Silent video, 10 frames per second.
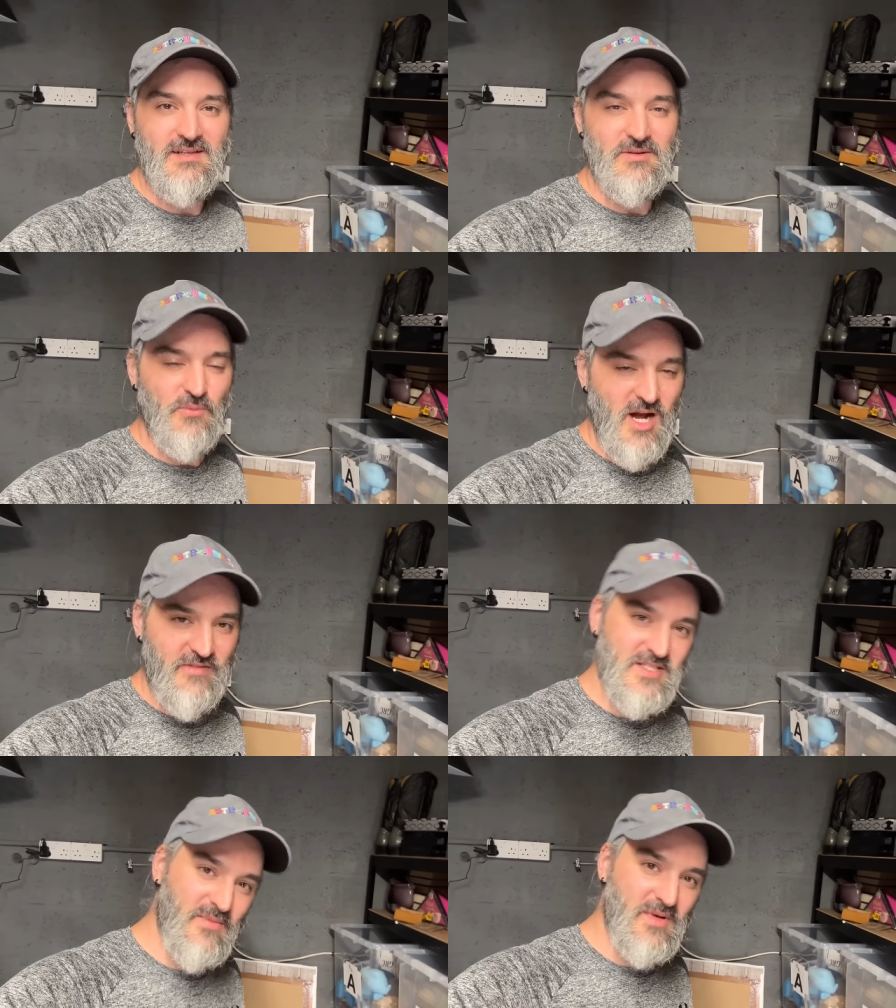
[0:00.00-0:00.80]
than work
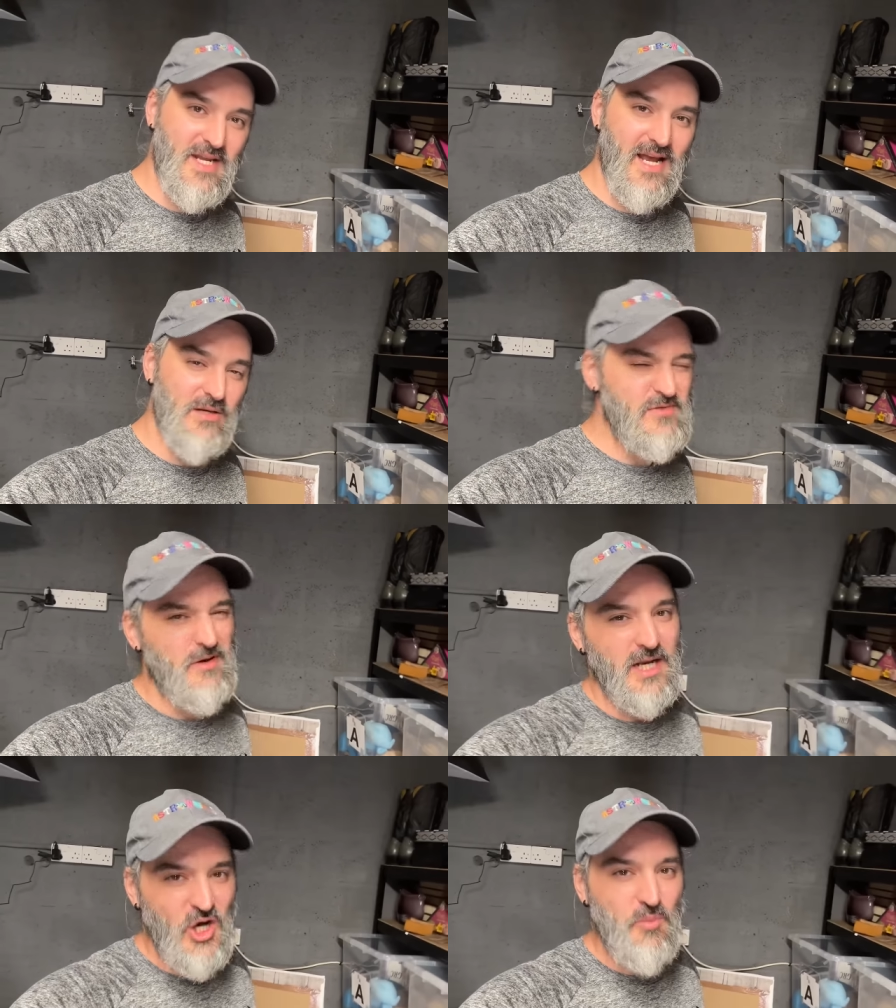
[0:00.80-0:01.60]
for somebody else for
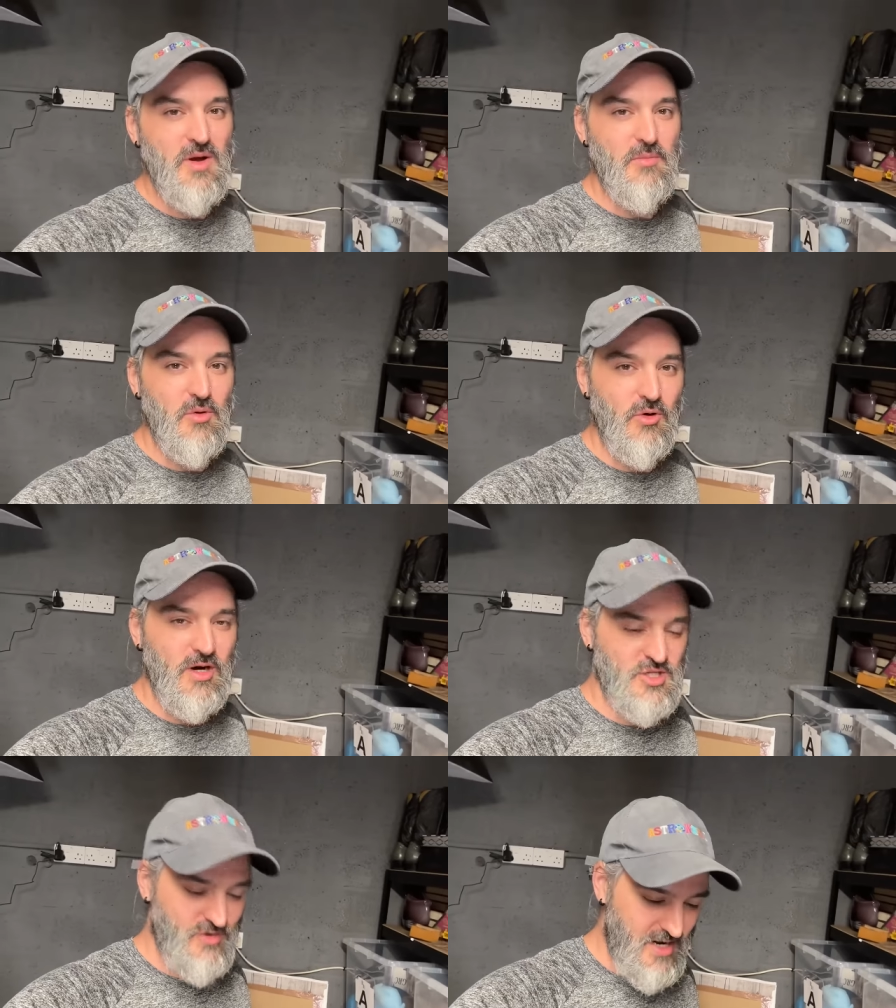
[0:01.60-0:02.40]
a little bit
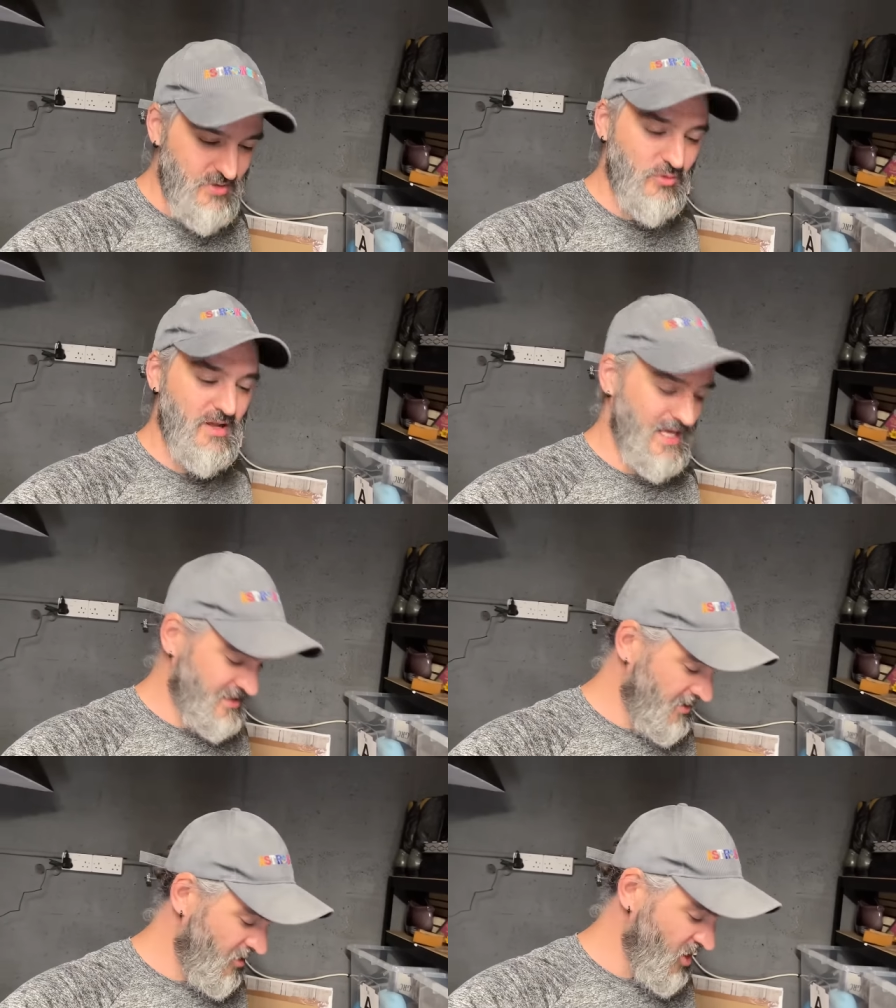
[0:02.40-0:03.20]
more and trade all of that
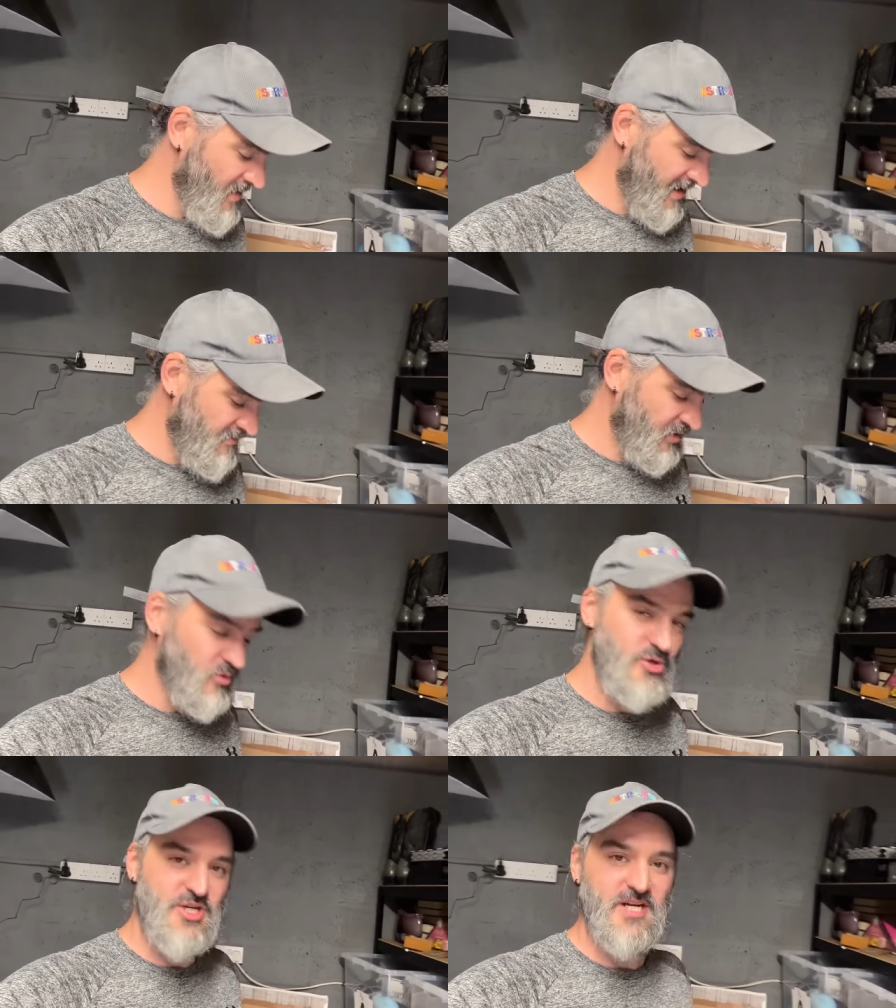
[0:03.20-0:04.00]
time and
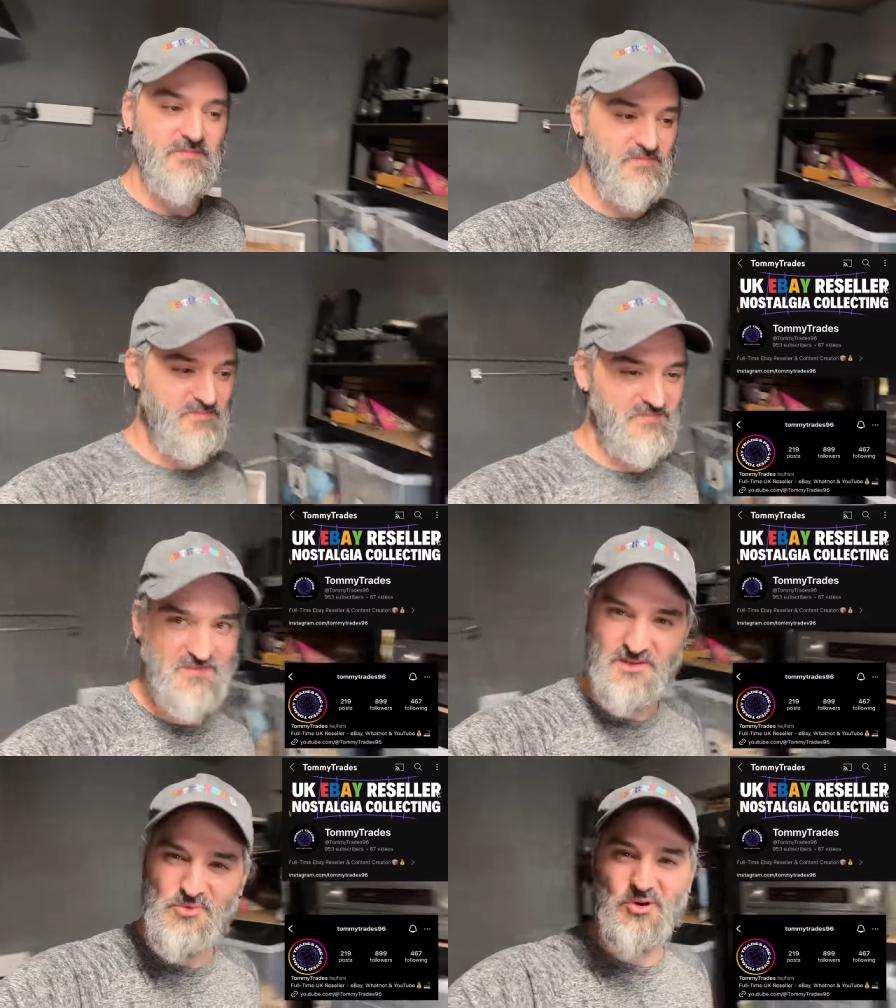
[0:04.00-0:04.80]
bullshit.
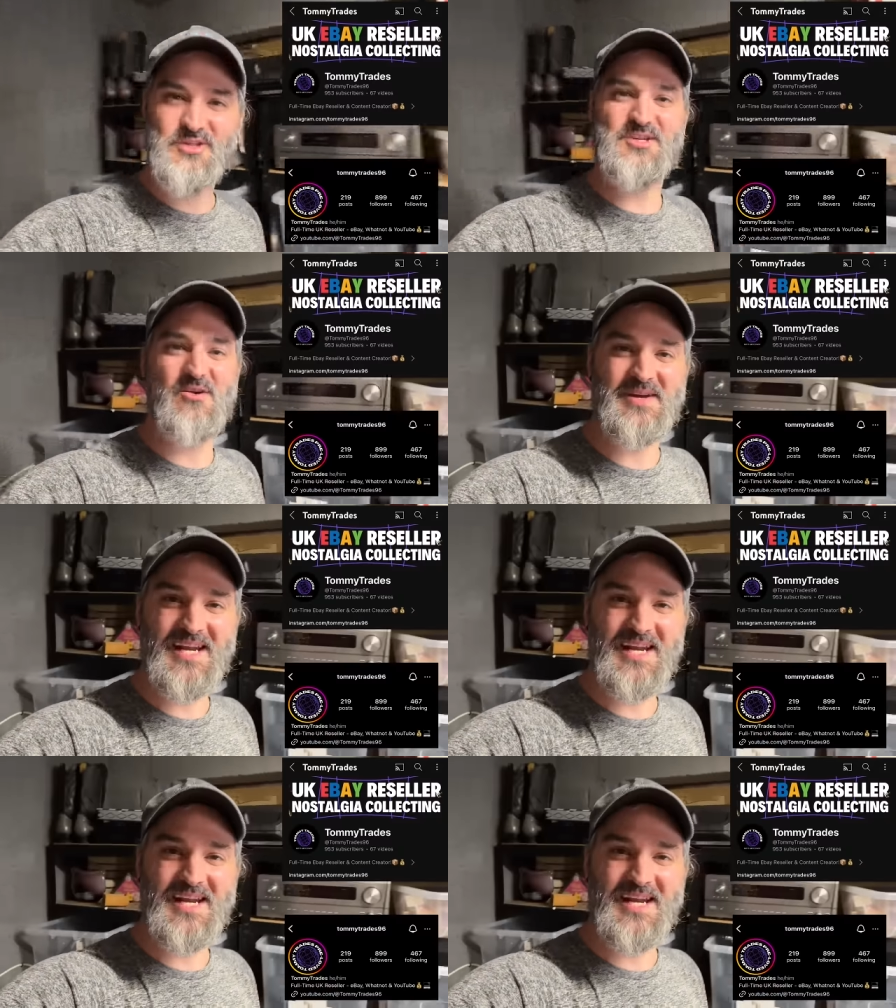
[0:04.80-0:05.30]
Go on, Tommy,